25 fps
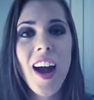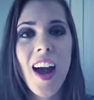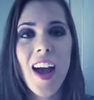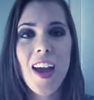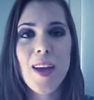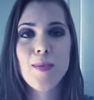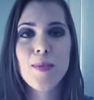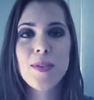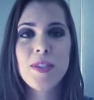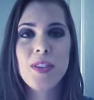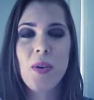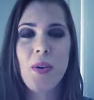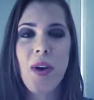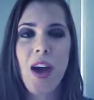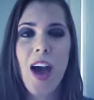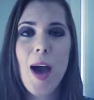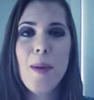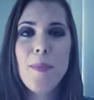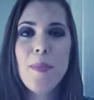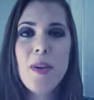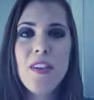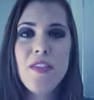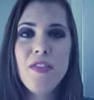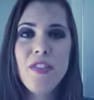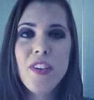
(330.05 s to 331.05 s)
I am so
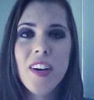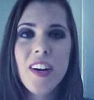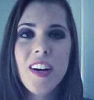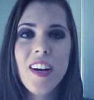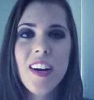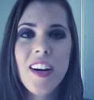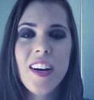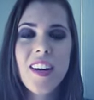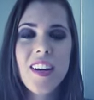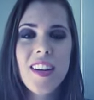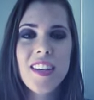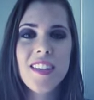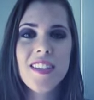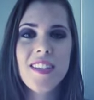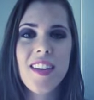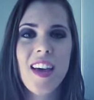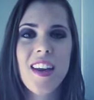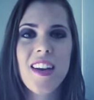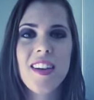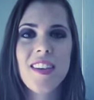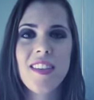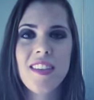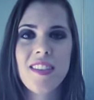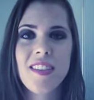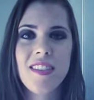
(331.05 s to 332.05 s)
happy for her and
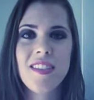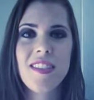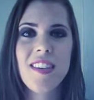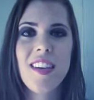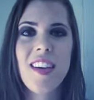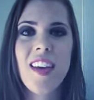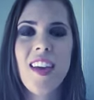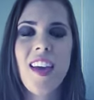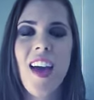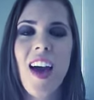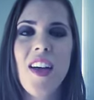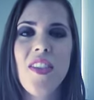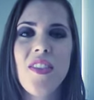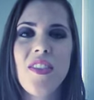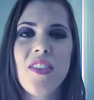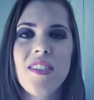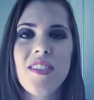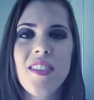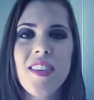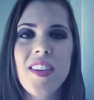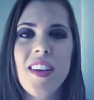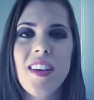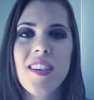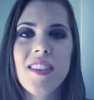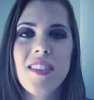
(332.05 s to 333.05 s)
excited to see on their
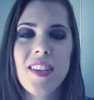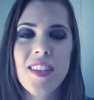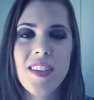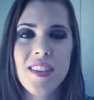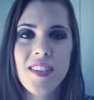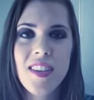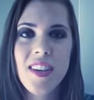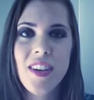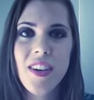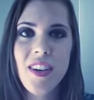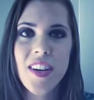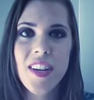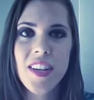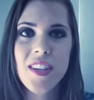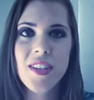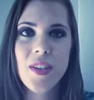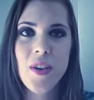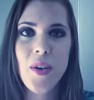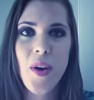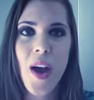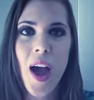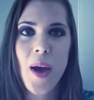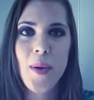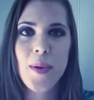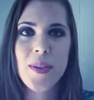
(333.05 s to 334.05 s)
TLC series, you
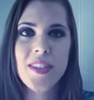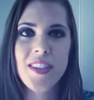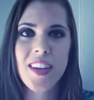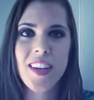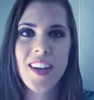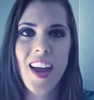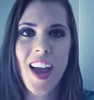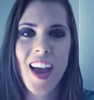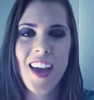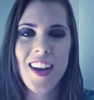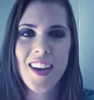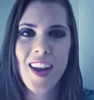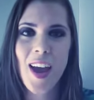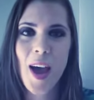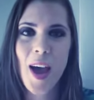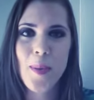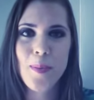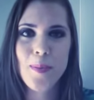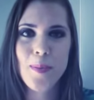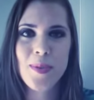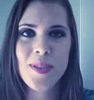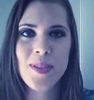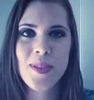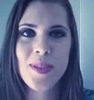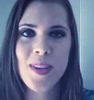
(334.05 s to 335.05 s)
know, how it's going to end
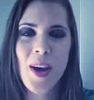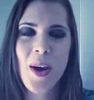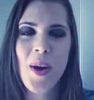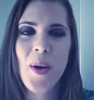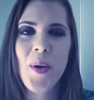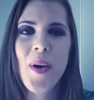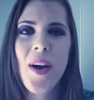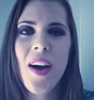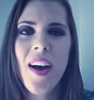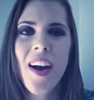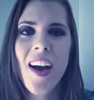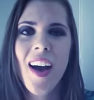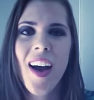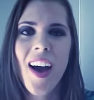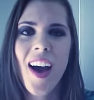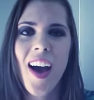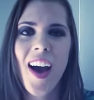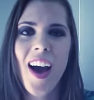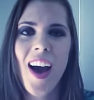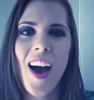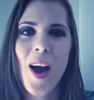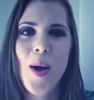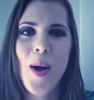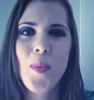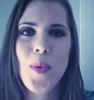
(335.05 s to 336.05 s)
up. So
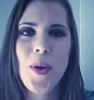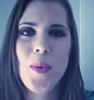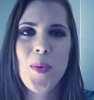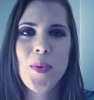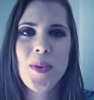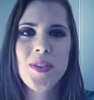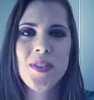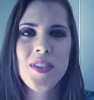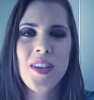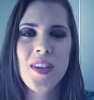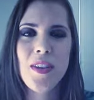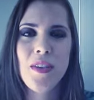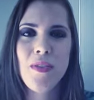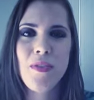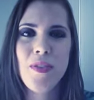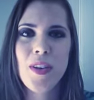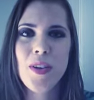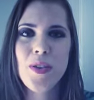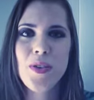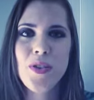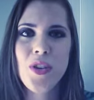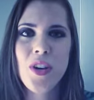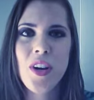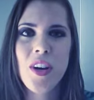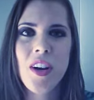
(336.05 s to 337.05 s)
we will see in the
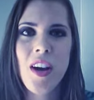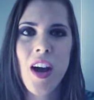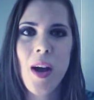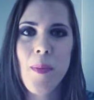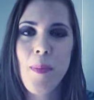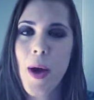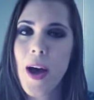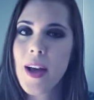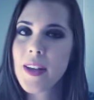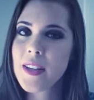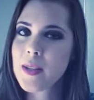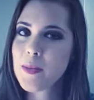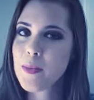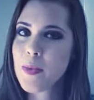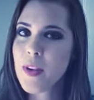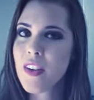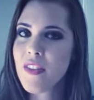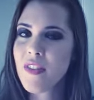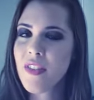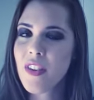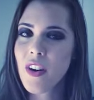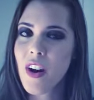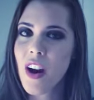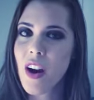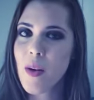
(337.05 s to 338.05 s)
future, possibly,
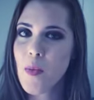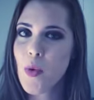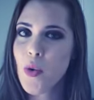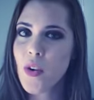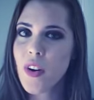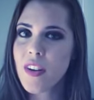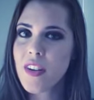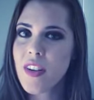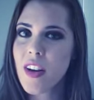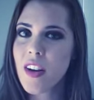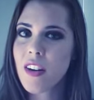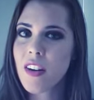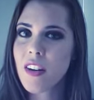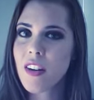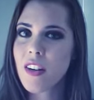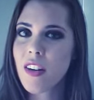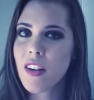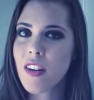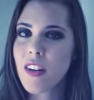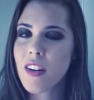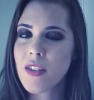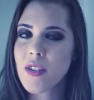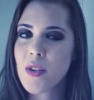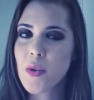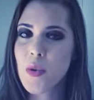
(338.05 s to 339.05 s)
if there are more Duggar
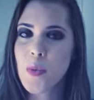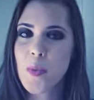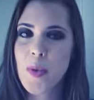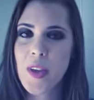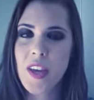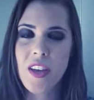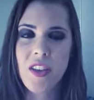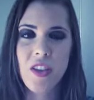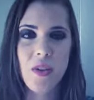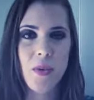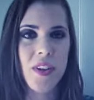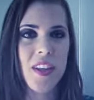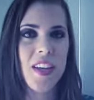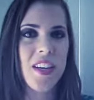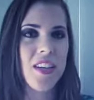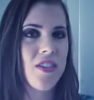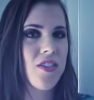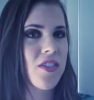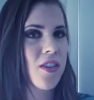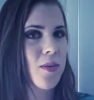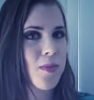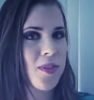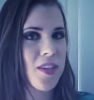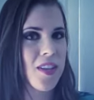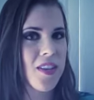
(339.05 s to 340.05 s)
girls who will begin the
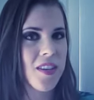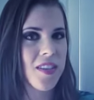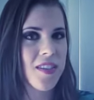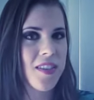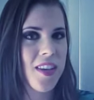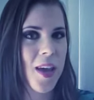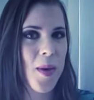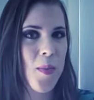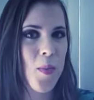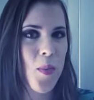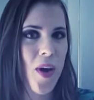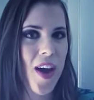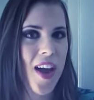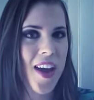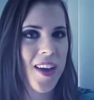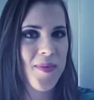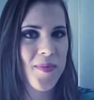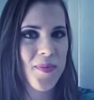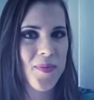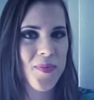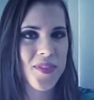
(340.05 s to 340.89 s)
relationships in the same way.